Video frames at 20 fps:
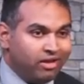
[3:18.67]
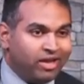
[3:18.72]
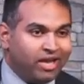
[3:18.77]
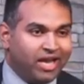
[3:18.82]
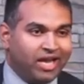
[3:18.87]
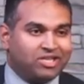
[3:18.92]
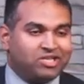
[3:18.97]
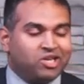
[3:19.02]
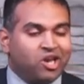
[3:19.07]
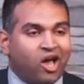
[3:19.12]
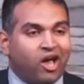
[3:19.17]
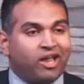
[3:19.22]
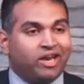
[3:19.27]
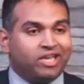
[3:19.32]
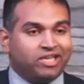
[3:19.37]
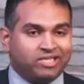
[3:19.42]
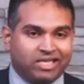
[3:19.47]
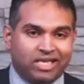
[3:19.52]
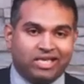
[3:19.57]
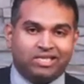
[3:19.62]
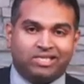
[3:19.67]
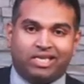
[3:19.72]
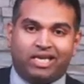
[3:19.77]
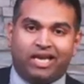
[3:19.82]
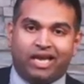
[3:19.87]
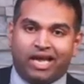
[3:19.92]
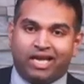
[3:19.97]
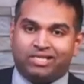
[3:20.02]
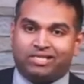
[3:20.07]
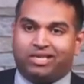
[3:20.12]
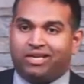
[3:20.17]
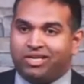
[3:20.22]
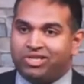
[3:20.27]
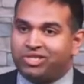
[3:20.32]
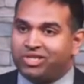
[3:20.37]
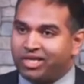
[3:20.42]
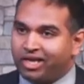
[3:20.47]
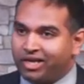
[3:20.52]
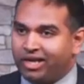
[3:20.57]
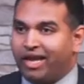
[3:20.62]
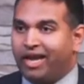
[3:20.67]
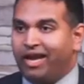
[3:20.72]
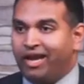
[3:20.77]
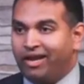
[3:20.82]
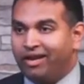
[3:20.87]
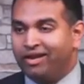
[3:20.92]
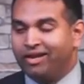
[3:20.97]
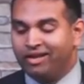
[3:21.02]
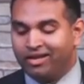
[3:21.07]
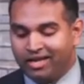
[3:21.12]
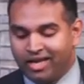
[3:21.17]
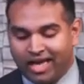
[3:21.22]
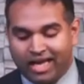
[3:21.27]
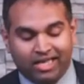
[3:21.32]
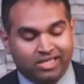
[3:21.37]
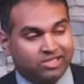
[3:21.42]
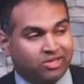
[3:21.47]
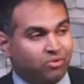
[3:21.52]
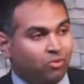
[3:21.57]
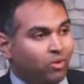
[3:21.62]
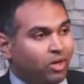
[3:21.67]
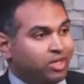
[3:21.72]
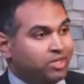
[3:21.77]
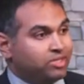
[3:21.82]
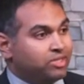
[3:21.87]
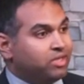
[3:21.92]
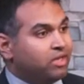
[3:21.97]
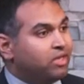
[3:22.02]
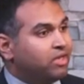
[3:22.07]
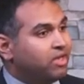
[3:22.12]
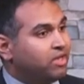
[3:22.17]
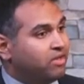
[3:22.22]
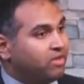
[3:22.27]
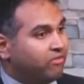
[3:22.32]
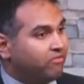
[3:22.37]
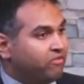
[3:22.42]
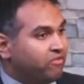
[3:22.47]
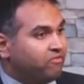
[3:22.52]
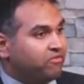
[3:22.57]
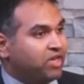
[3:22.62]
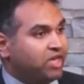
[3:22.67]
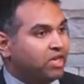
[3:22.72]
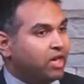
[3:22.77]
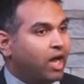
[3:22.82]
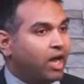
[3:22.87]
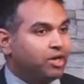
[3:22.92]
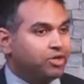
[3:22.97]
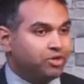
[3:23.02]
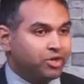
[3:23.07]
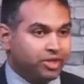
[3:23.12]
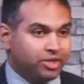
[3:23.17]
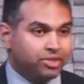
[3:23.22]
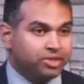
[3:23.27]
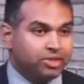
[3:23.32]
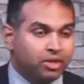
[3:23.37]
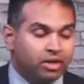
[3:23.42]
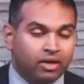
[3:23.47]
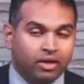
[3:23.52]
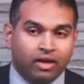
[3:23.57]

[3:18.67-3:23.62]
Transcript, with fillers: it's not as easy as it is today as it was in the 1500s.